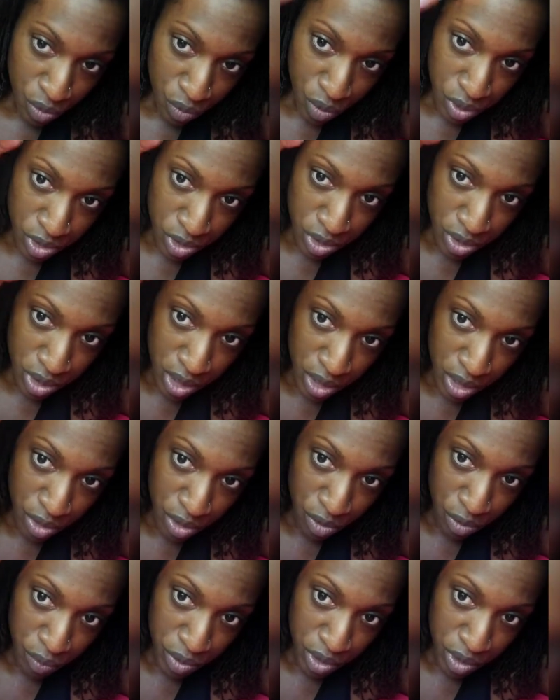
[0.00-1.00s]
where the
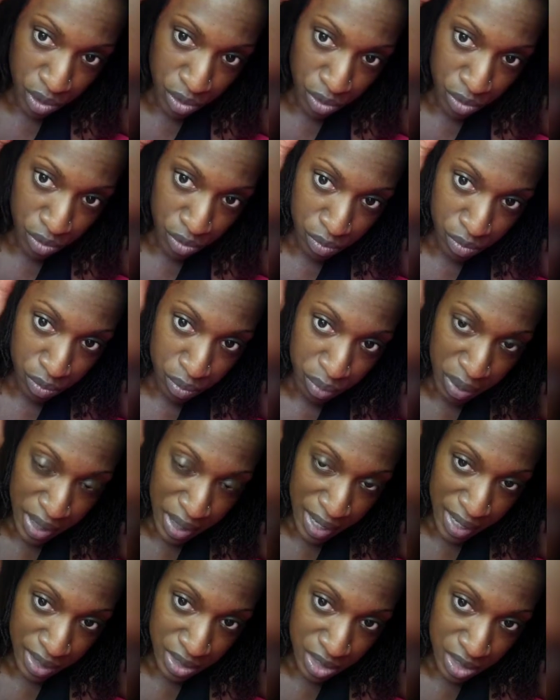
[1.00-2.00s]
hair would be
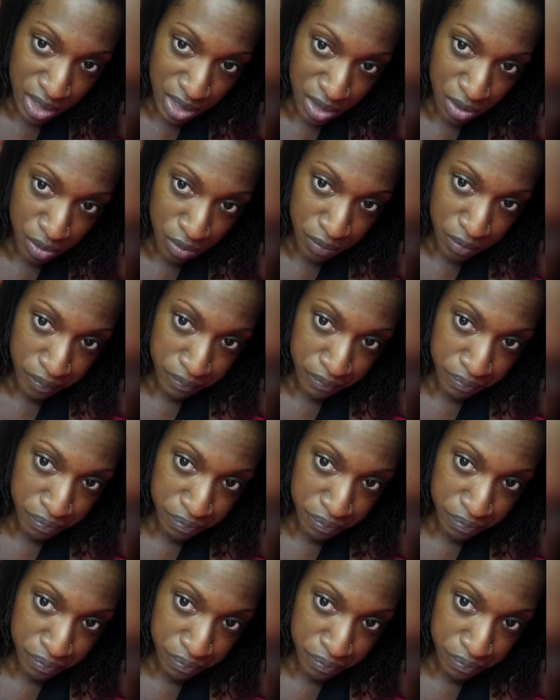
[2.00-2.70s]
packed down.